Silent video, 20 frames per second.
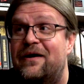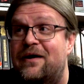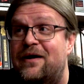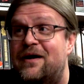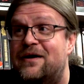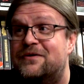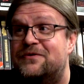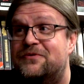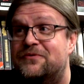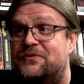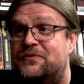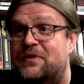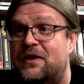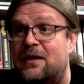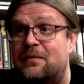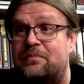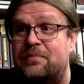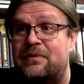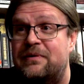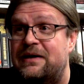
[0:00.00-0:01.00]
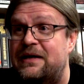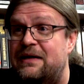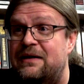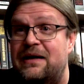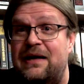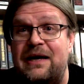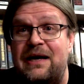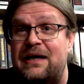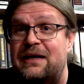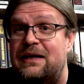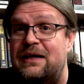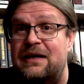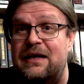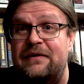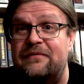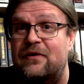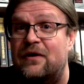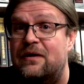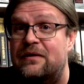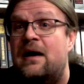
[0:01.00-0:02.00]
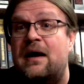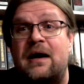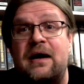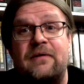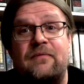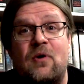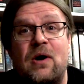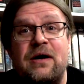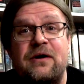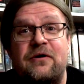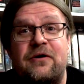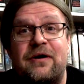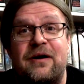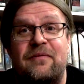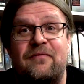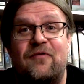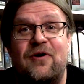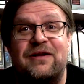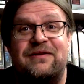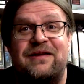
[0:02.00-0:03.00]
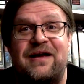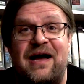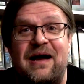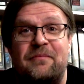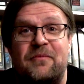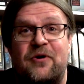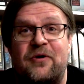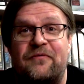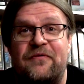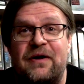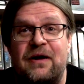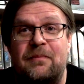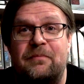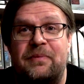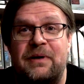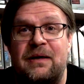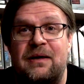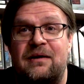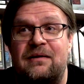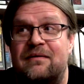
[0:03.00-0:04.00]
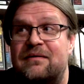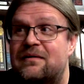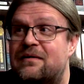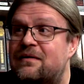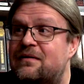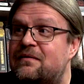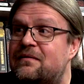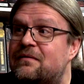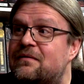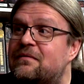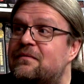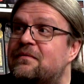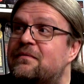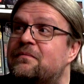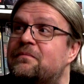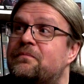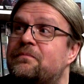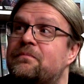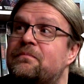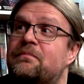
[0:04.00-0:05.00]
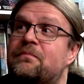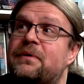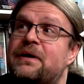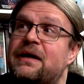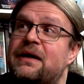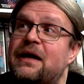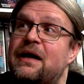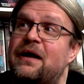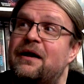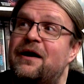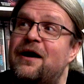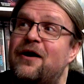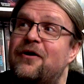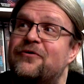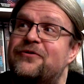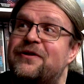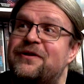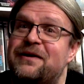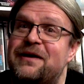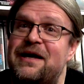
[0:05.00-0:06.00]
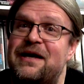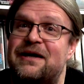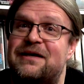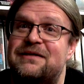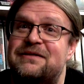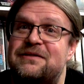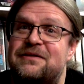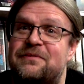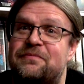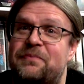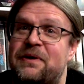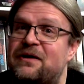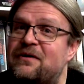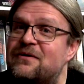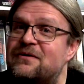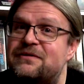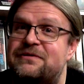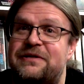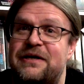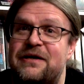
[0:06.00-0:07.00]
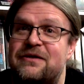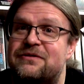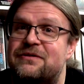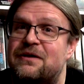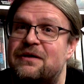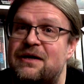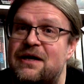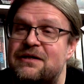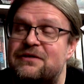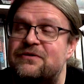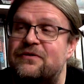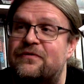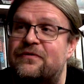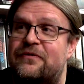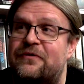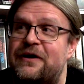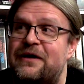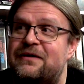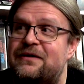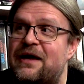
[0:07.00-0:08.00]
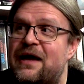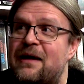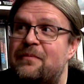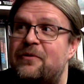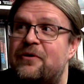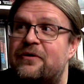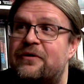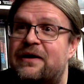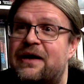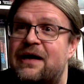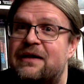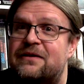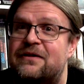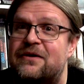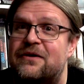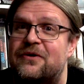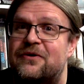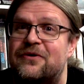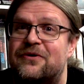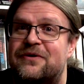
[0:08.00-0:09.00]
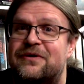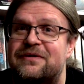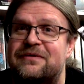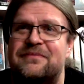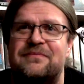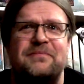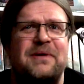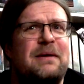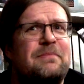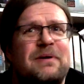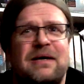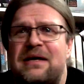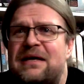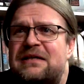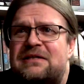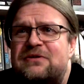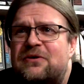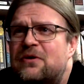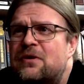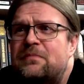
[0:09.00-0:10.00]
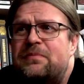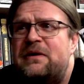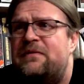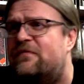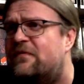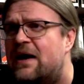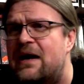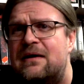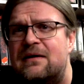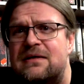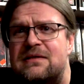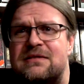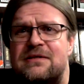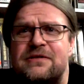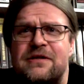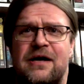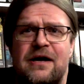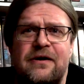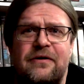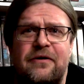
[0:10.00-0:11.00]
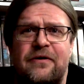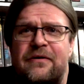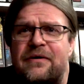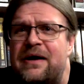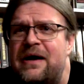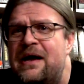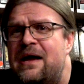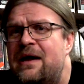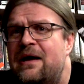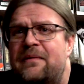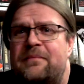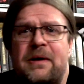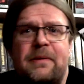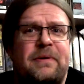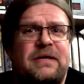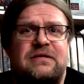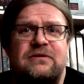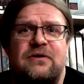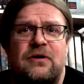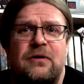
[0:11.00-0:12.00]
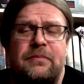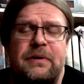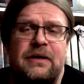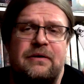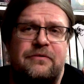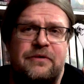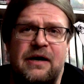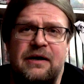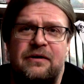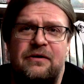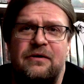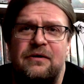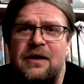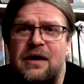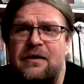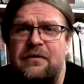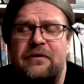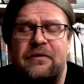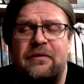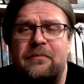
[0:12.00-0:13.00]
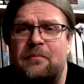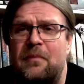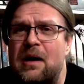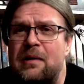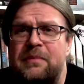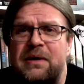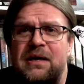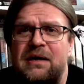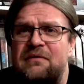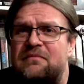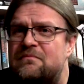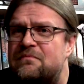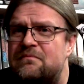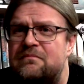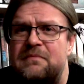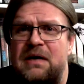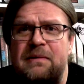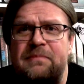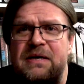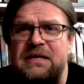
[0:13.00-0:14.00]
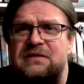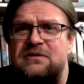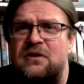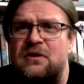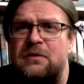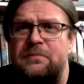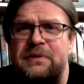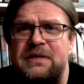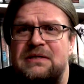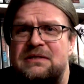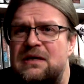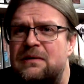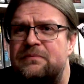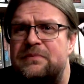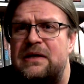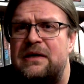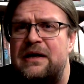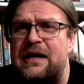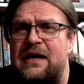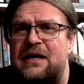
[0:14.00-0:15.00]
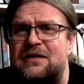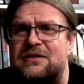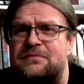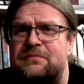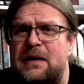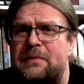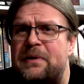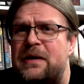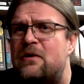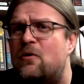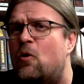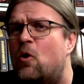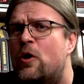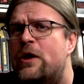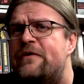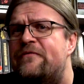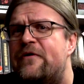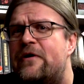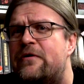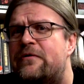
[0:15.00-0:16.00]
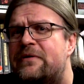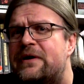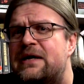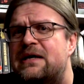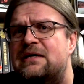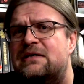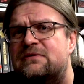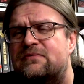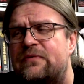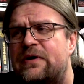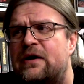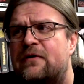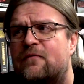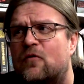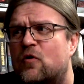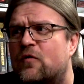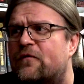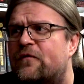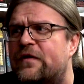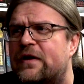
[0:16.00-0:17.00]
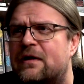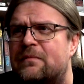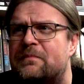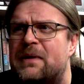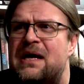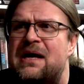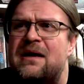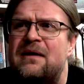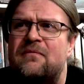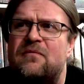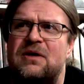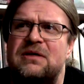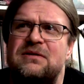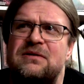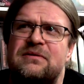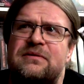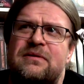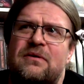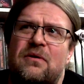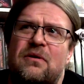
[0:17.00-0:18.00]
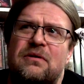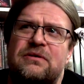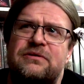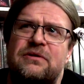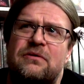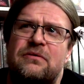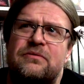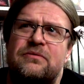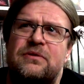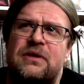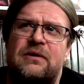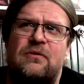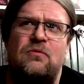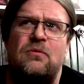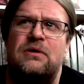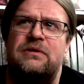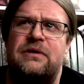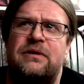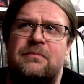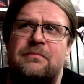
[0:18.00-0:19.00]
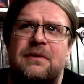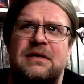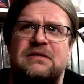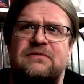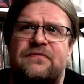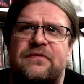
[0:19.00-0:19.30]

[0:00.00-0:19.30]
hard to top in any level. I'm wondering what Hammer will be bringing out next, because there's lots of great Hammer catalog. Maybe it's gonna be Frankenstein, or maybe it's gonna be Dracula or Mummy, maybe it's gonna be something else, maybe Oliver Reed's werewolf film. Wasn't also the Quatermass